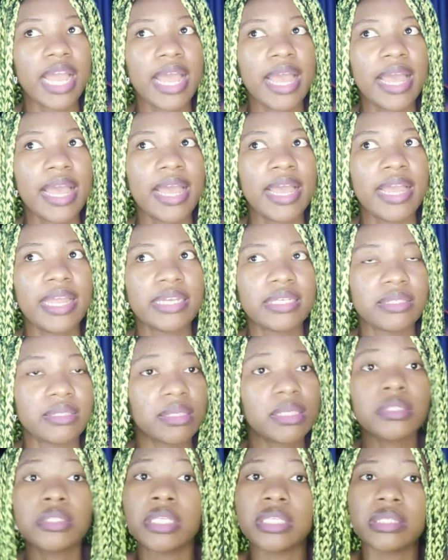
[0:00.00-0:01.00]
and
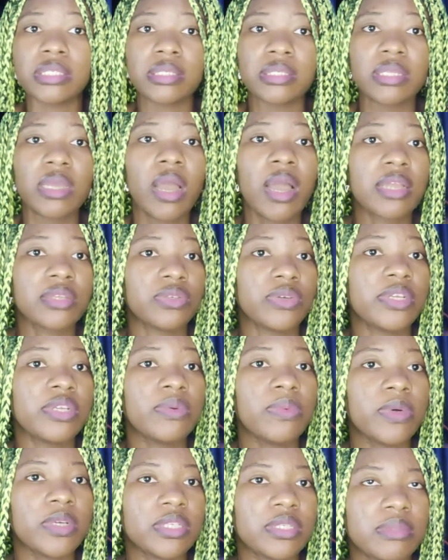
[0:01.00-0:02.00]
the sister actually
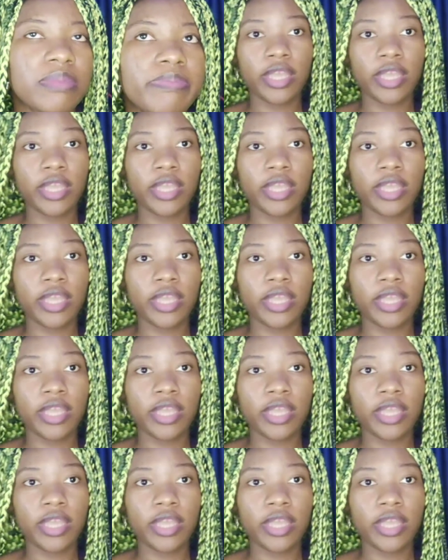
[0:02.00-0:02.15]
was.